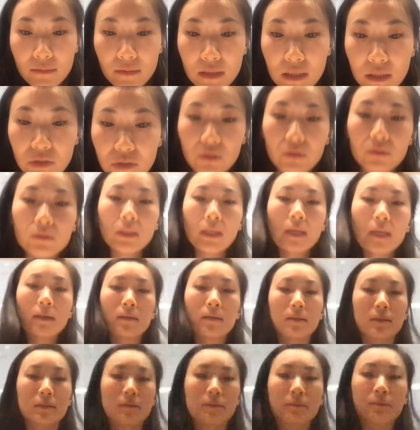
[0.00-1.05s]

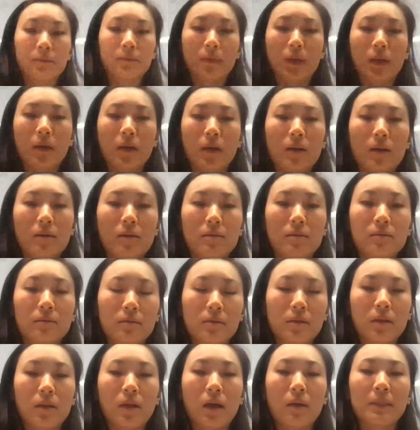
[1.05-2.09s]
union
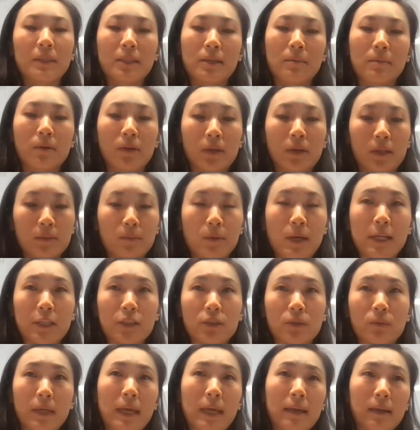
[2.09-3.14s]
common table
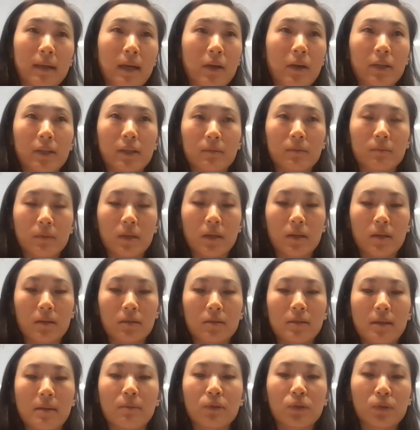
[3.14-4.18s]
expression, we can call it a
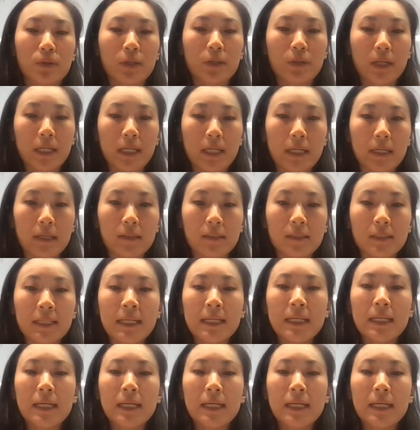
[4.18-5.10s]
subquery here.